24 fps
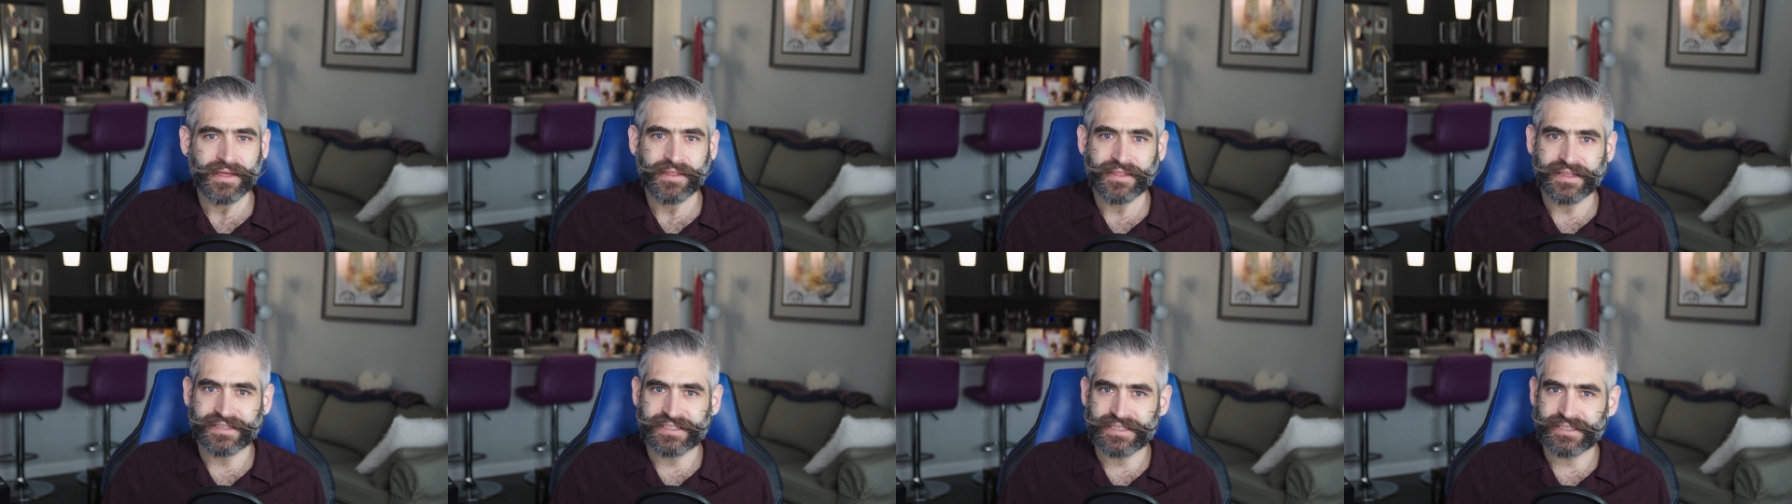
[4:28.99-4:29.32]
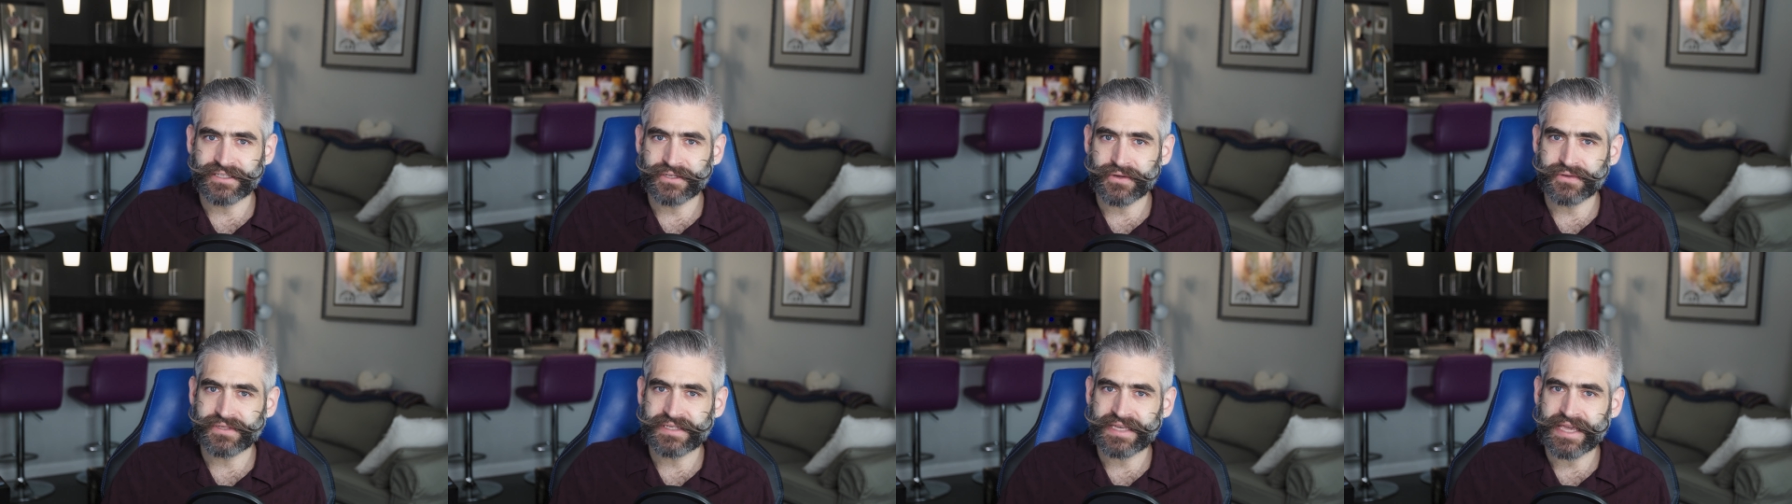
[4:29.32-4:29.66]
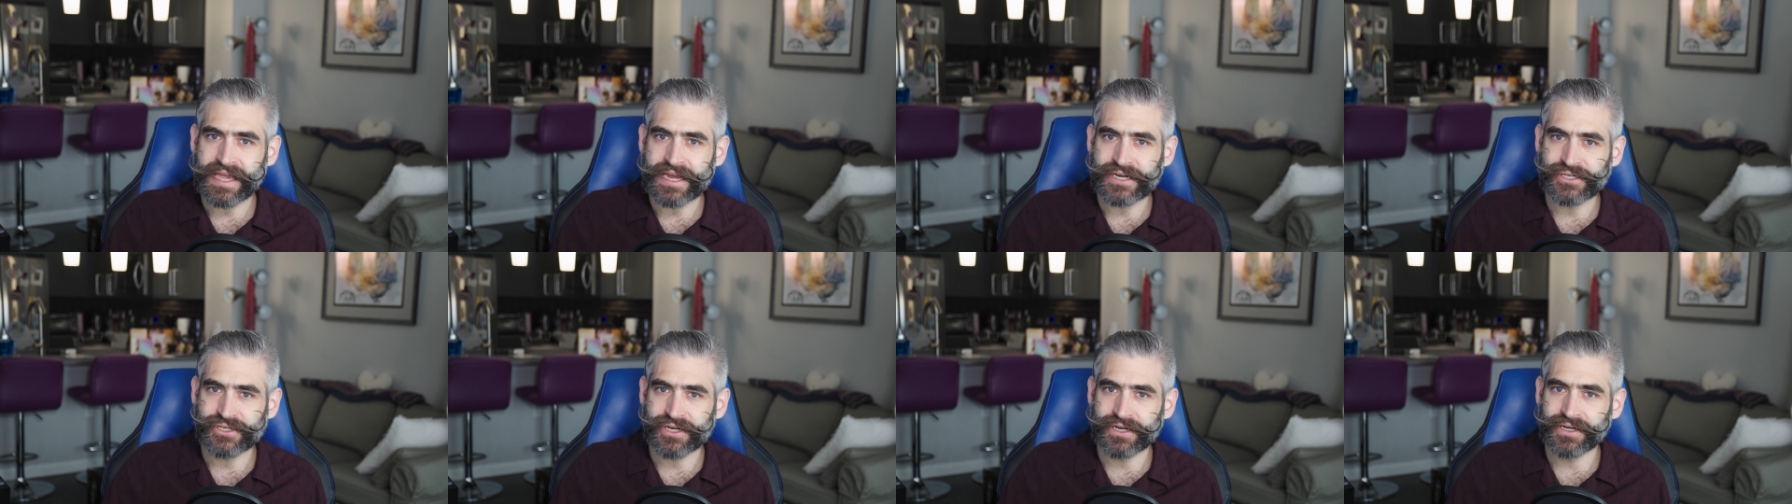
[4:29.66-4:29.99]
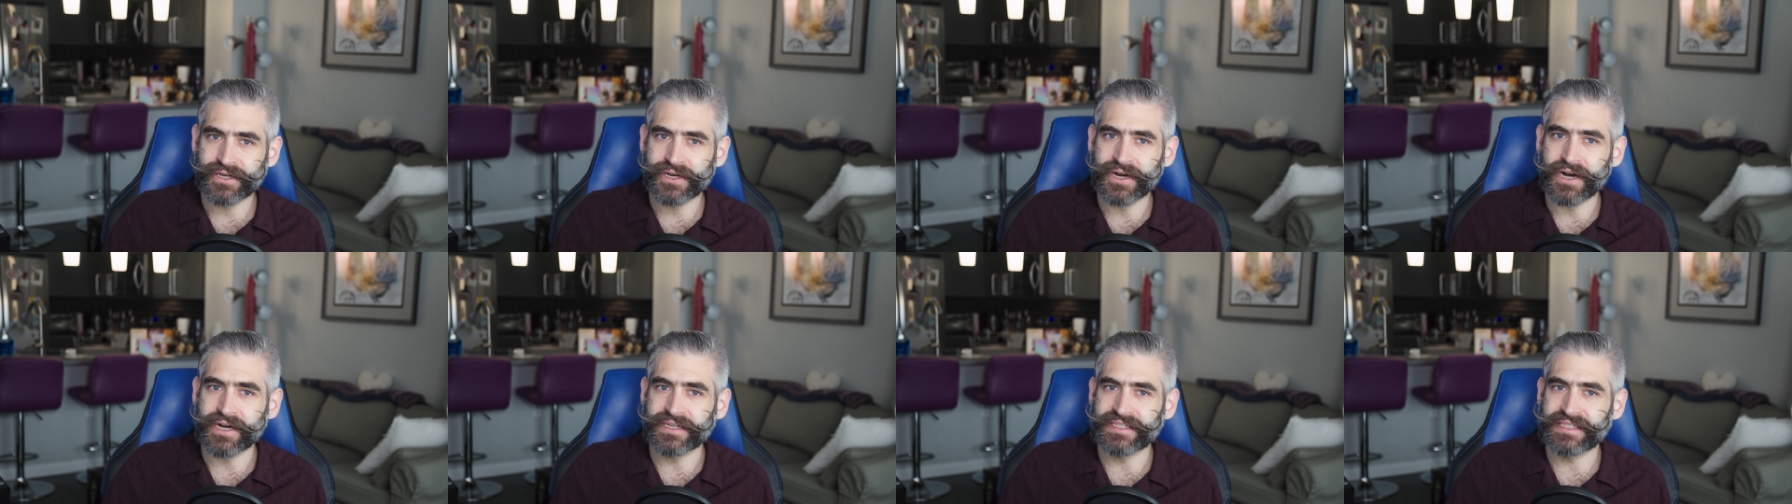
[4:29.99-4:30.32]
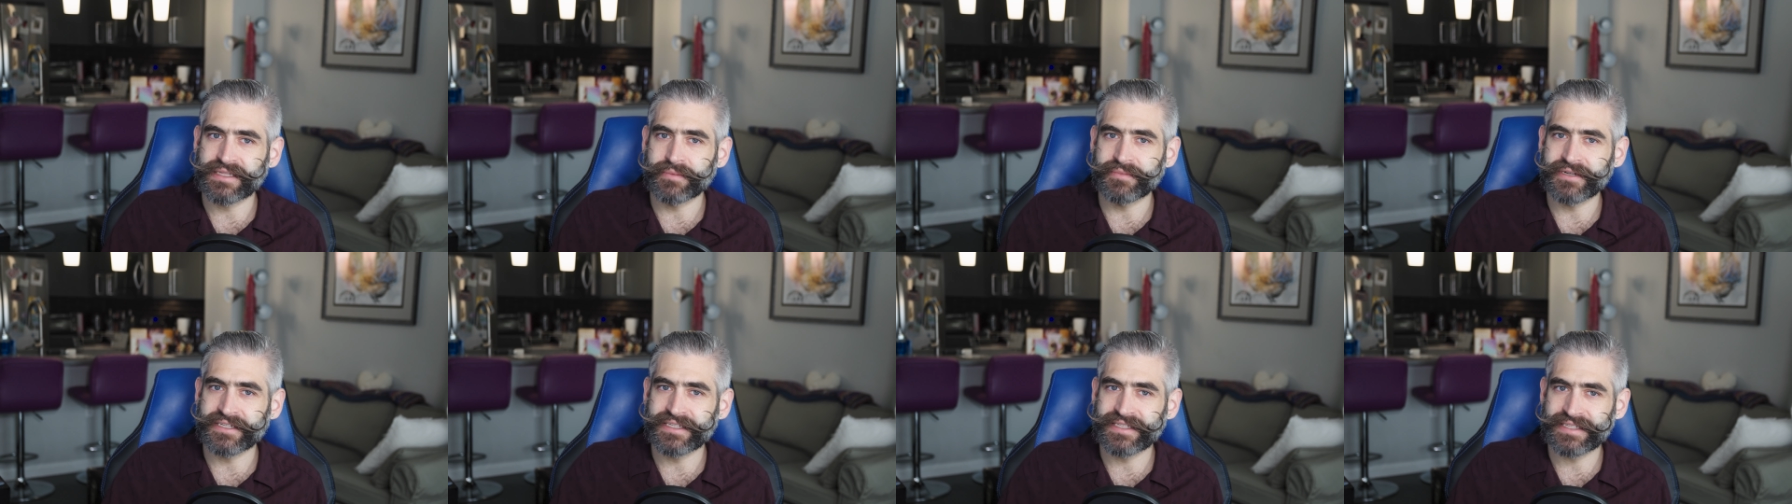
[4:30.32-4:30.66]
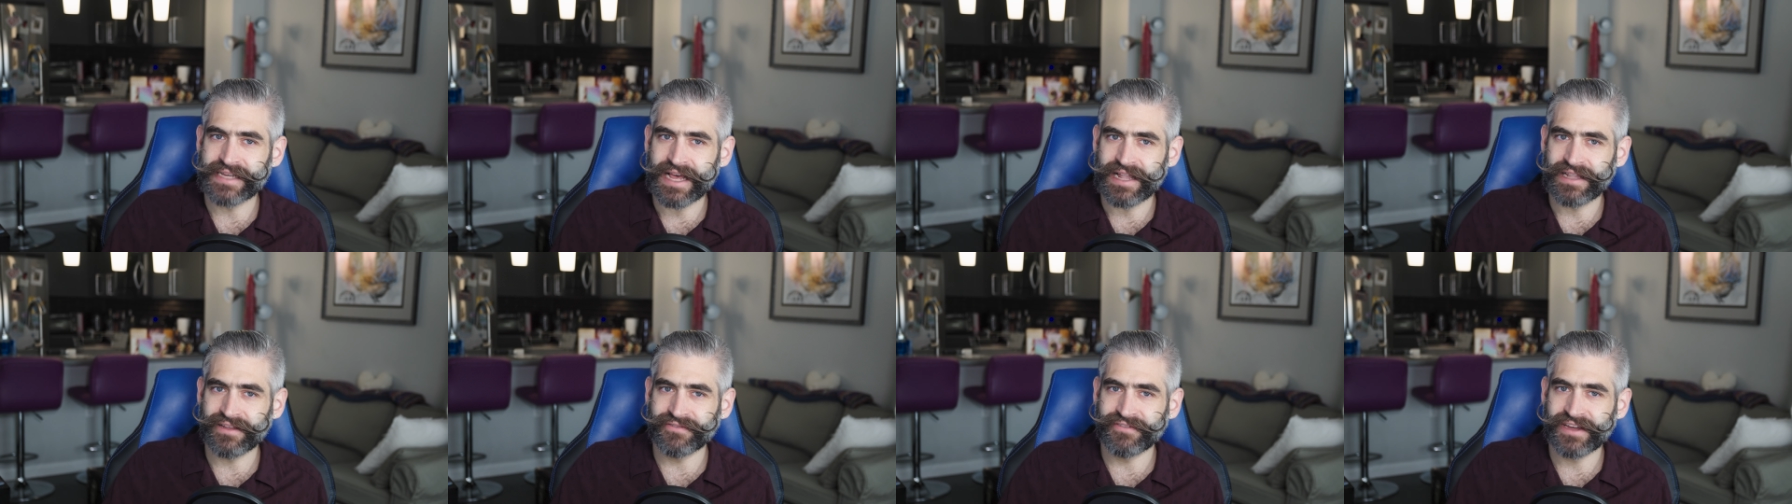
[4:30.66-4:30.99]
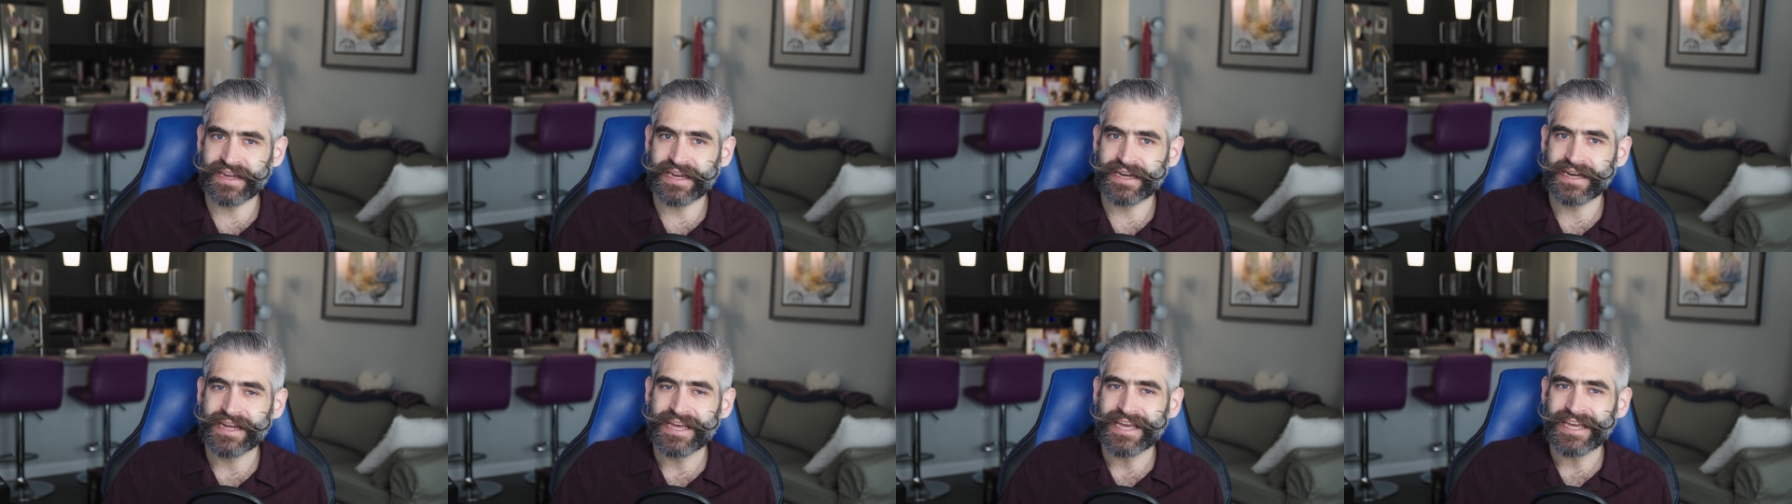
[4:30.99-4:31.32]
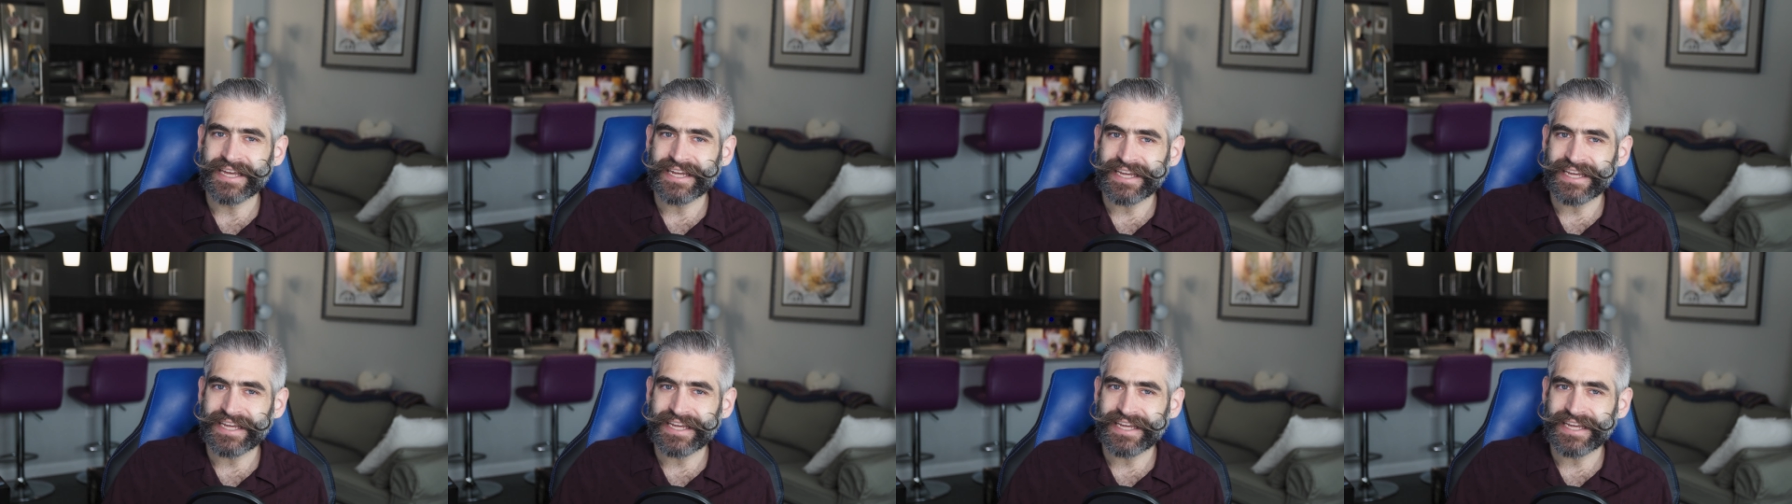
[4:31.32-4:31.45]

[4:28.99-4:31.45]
This association caused them to salivate